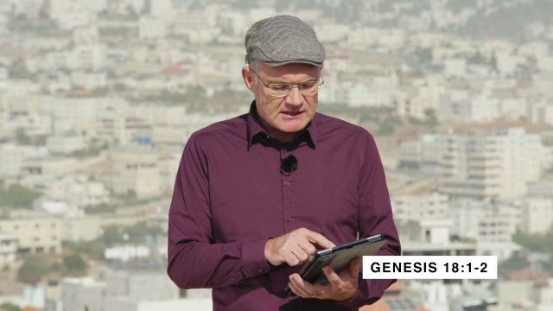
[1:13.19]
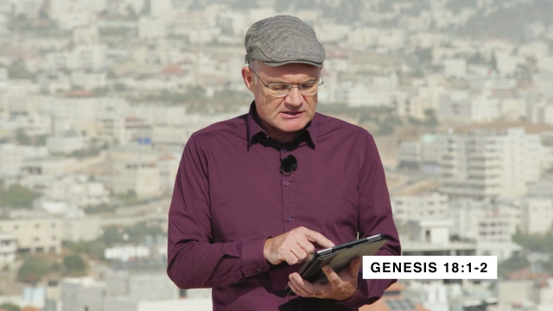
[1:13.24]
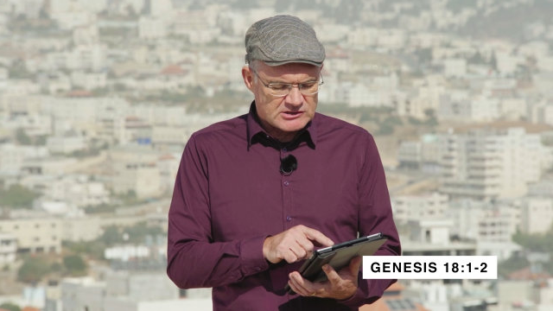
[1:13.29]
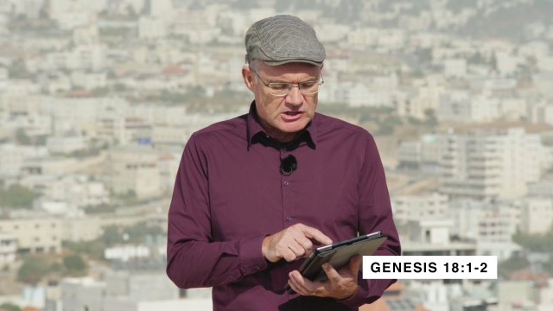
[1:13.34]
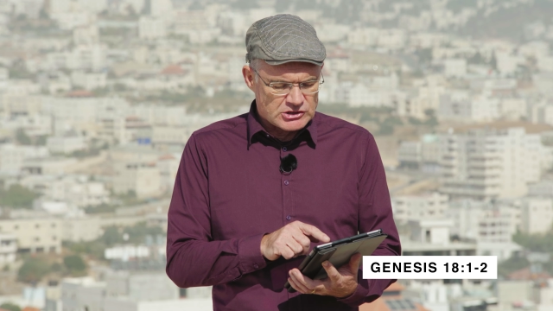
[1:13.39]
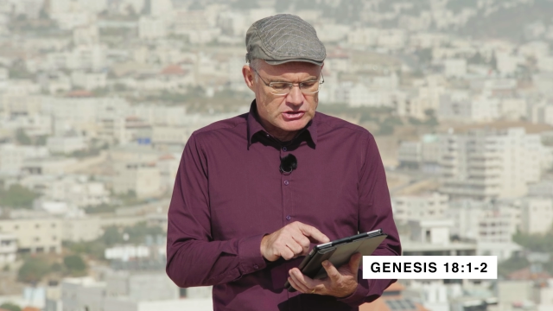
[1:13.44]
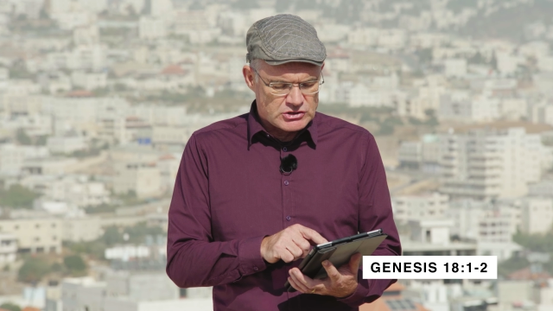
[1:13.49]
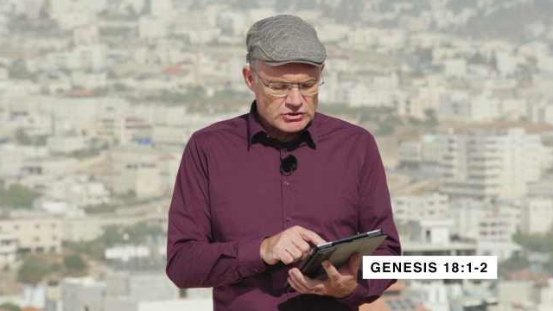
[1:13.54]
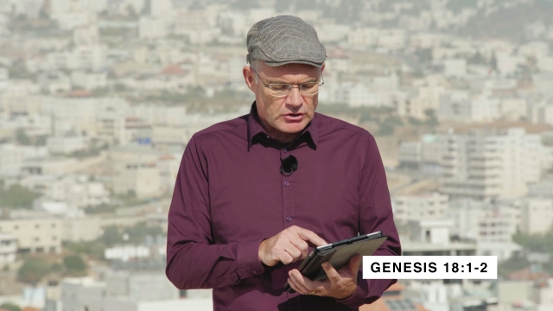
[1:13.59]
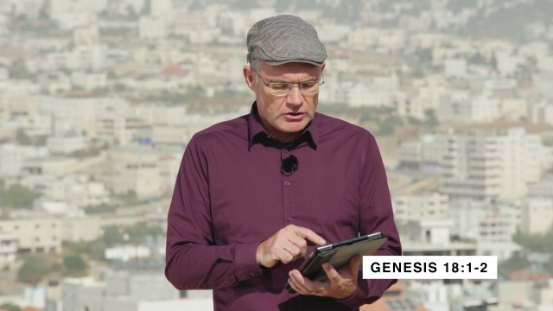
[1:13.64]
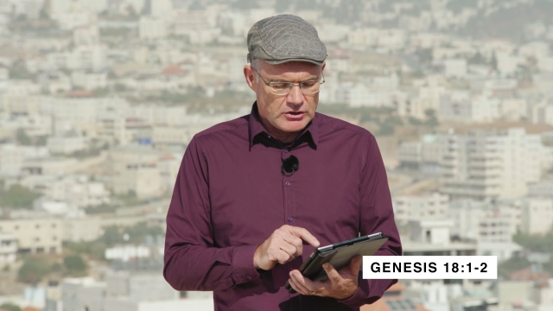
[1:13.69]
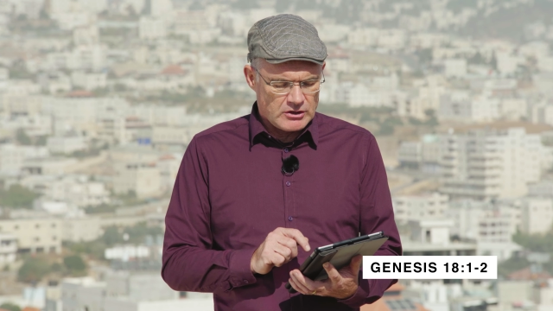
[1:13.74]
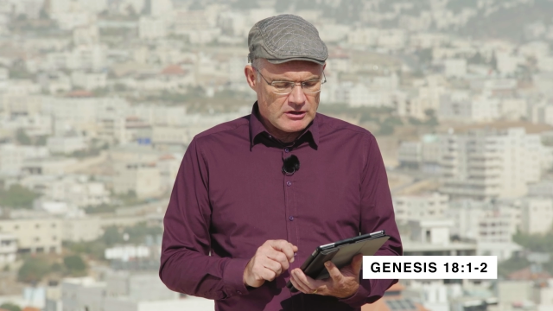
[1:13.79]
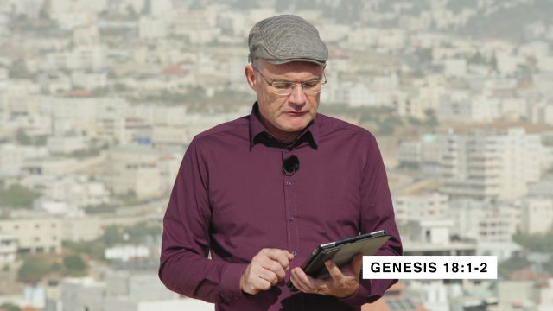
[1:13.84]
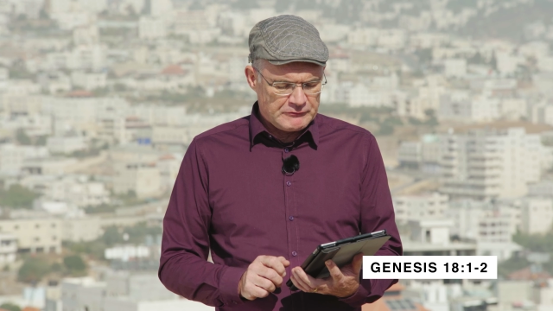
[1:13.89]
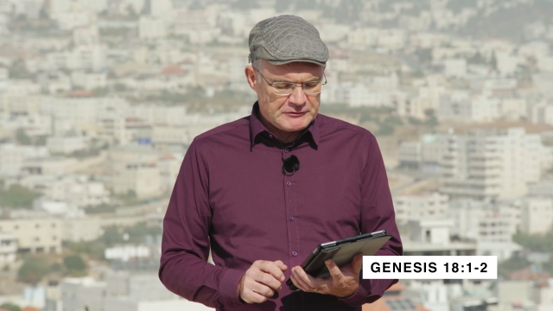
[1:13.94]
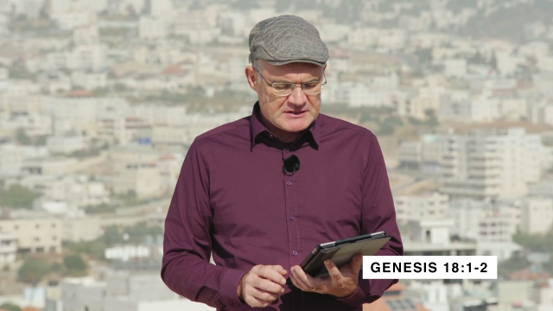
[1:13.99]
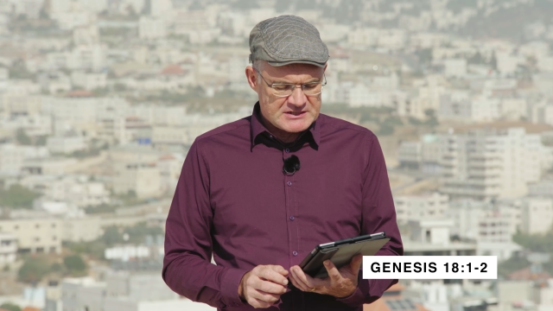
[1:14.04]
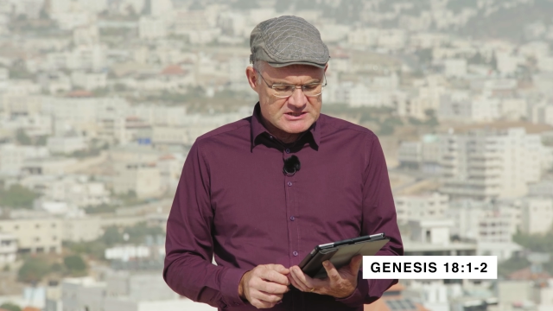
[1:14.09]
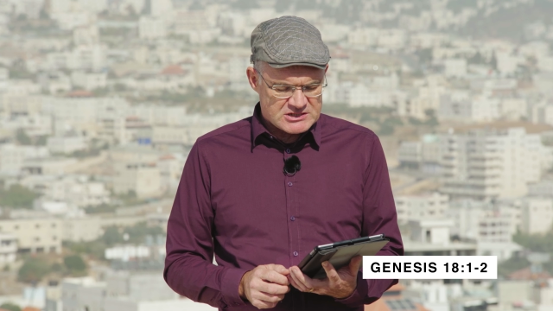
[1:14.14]
at the door
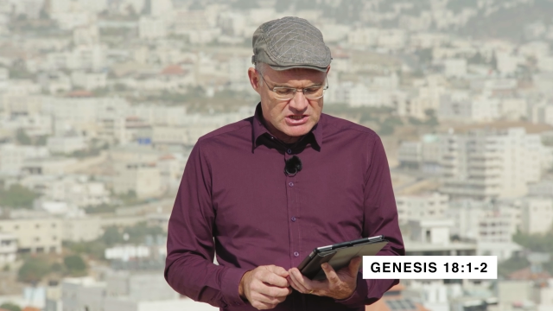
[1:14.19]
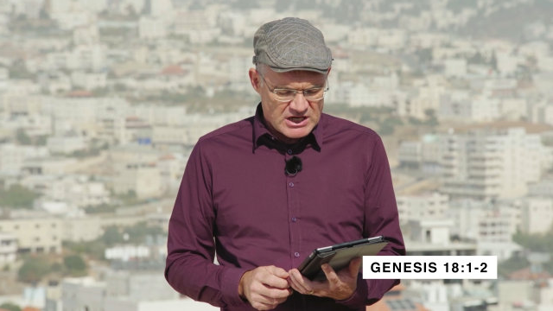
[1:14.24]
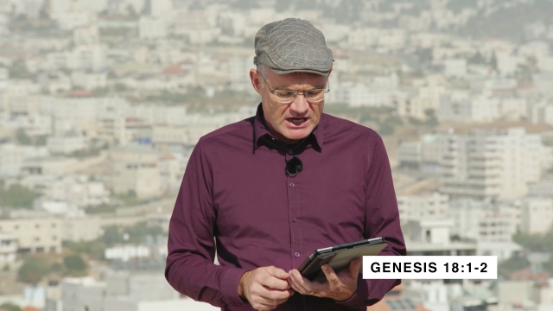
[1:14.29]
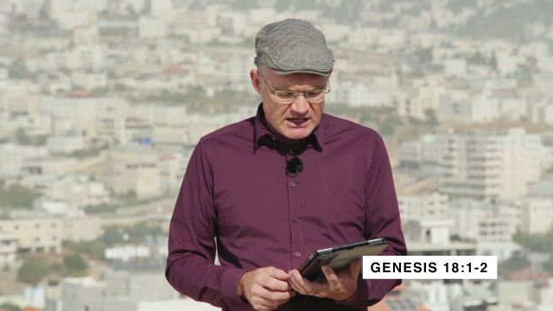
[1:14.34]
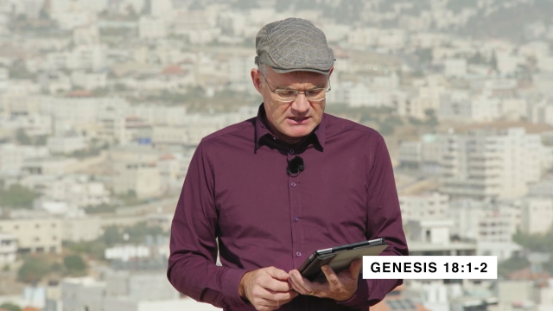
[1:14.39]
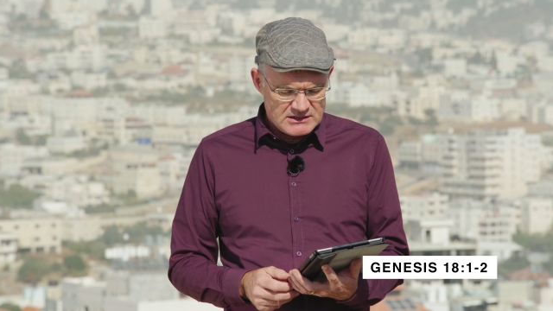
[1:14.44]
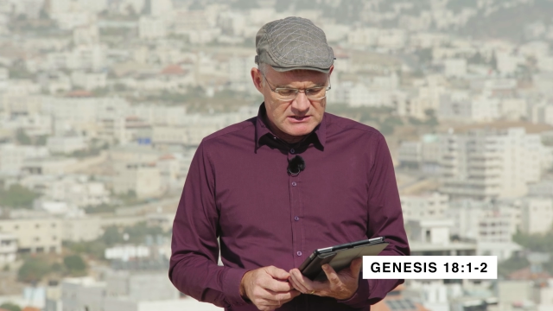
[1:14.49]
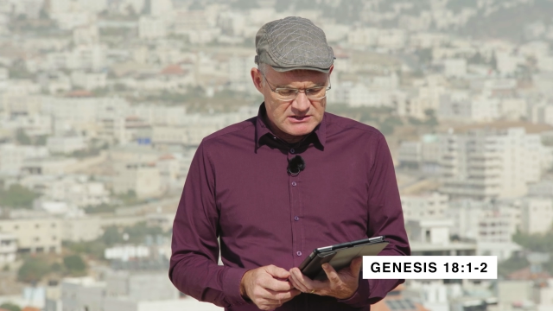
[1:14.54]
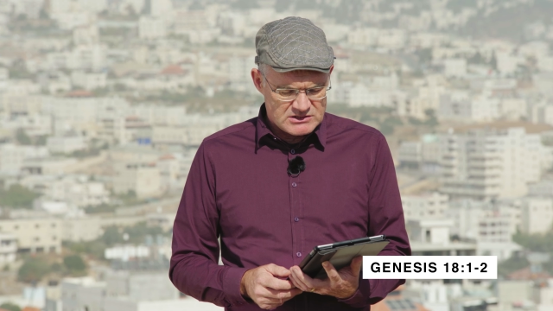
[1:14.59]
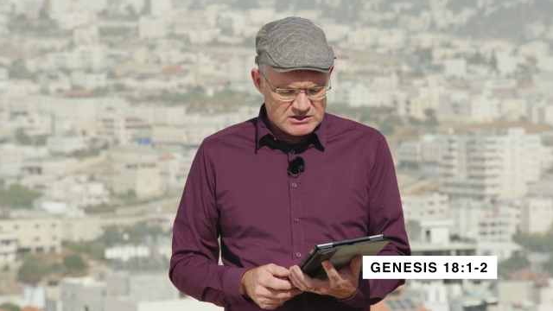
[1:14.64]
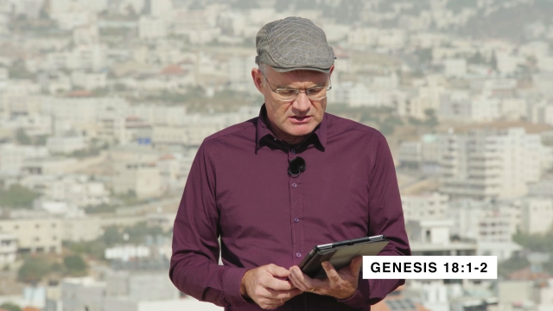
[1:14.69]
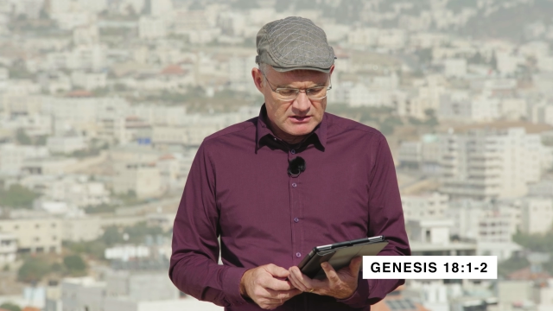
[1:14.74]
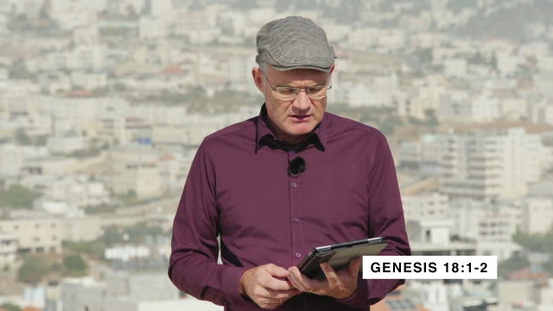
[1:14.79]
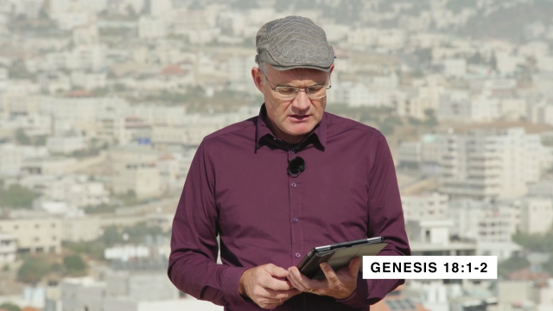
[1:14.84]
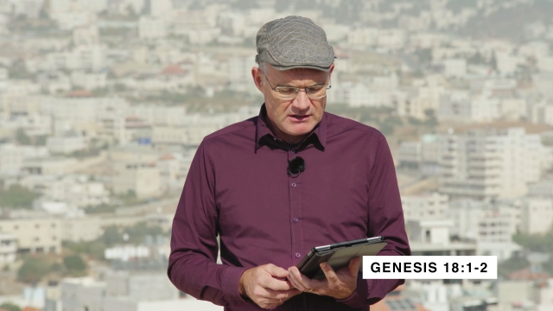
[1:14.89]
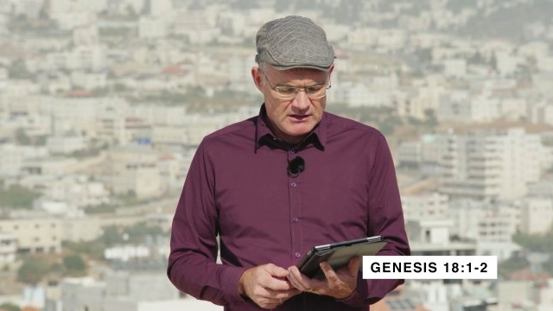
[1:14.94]
of his tent